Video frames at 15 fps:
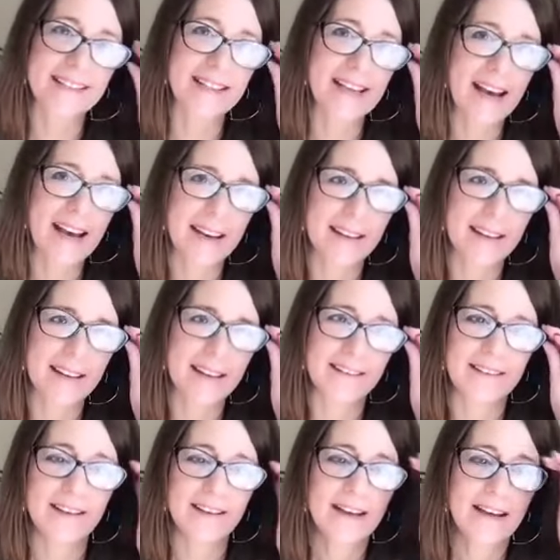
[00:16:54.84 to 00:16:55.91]
to that and
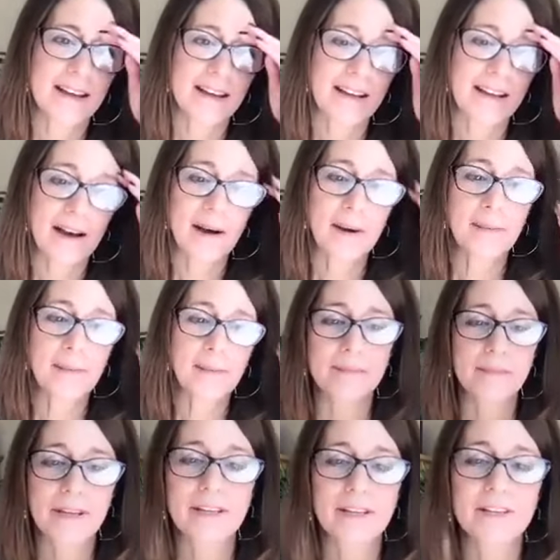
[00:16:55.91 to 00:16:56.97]
mm-hmm.
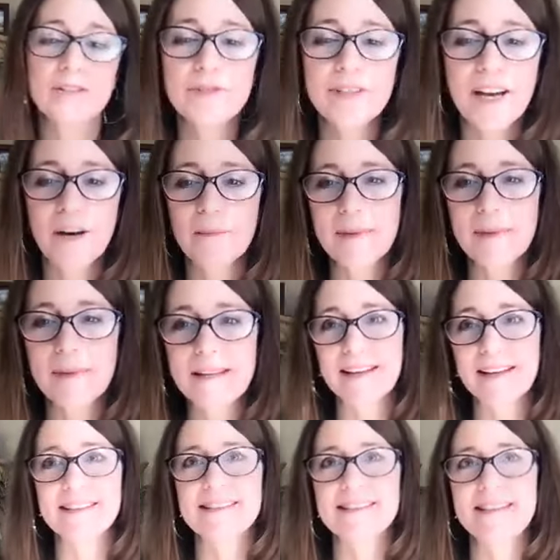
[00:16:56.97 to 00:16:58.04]
um, can you tell me
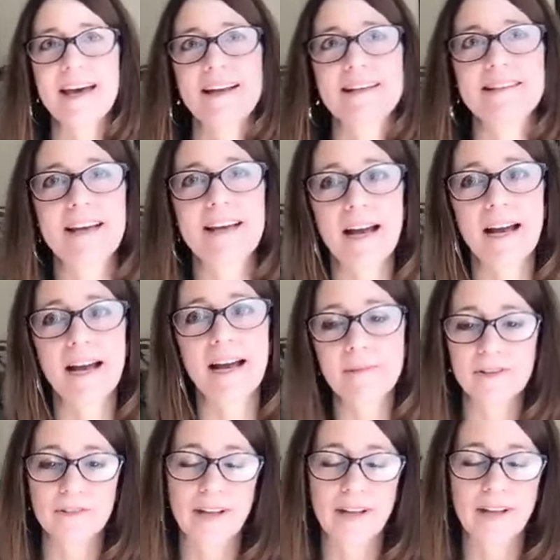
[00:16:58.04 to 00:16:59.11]
like is that a
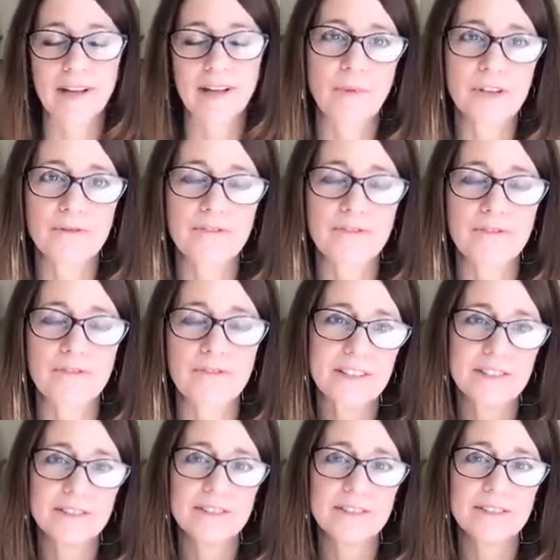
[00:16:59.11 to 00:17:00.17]
time in your life when you
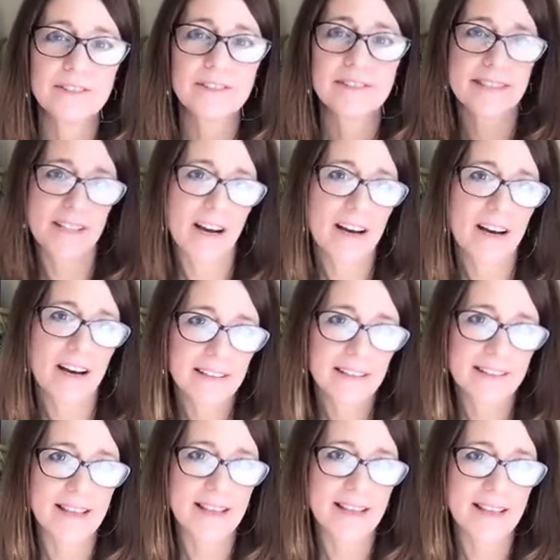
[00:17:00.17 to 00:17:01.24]
feel
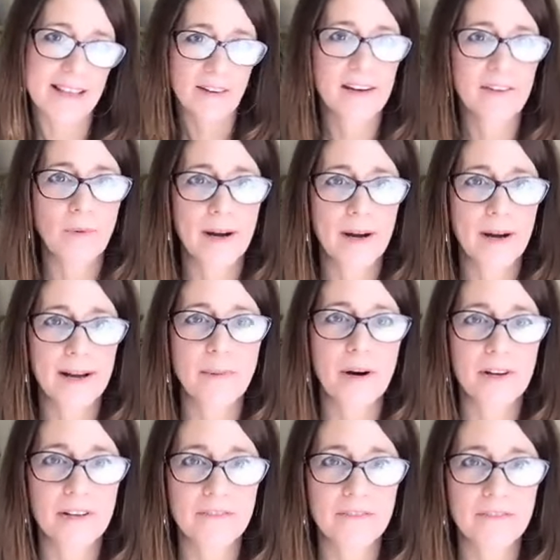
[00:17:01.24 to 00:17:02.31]
stuck is that kind of why
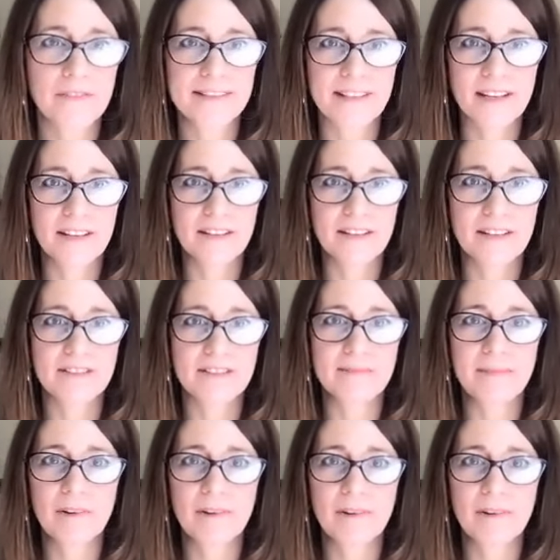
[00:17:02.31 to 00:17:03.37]
it's a part of this like it
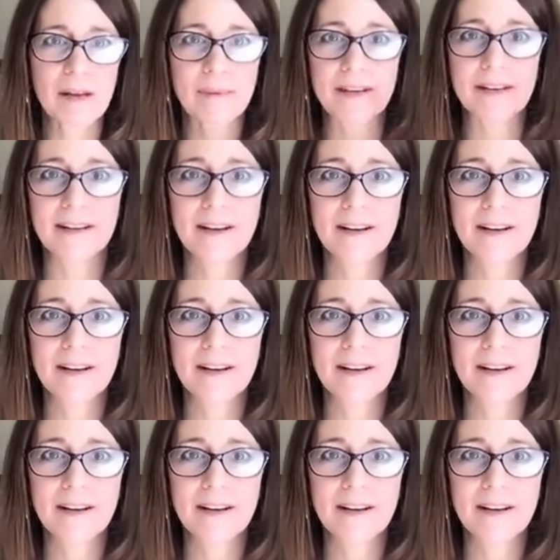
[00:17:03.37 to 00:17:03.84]
just maybe